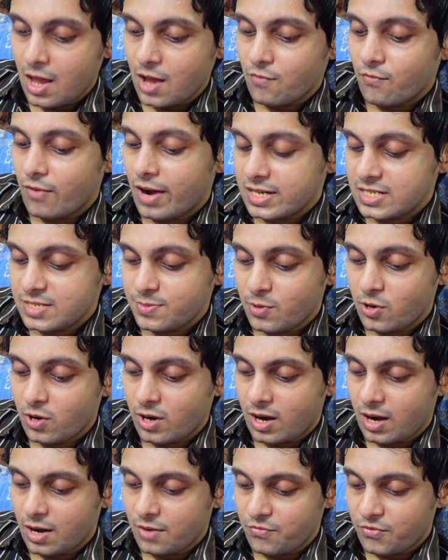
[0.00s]
What's
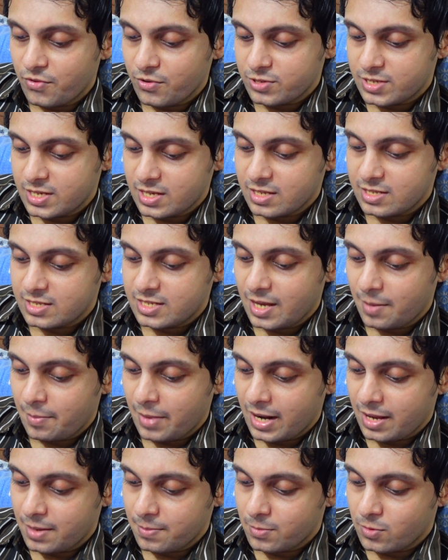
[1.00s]
more confusing,
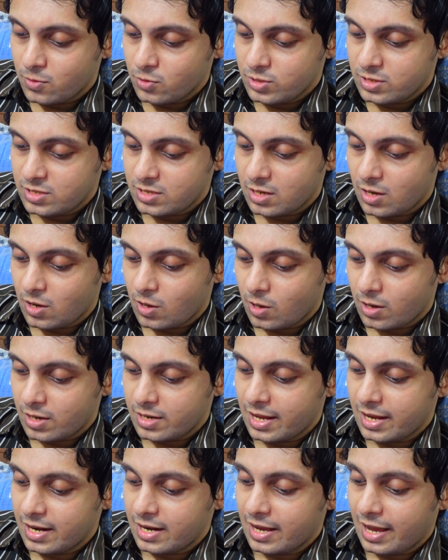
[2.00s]
Gemini moods or
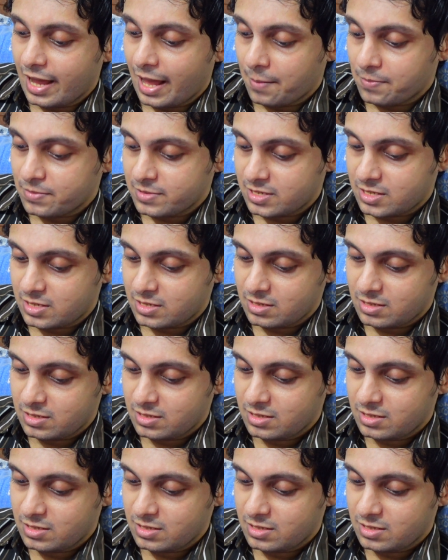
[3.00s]
dating apps?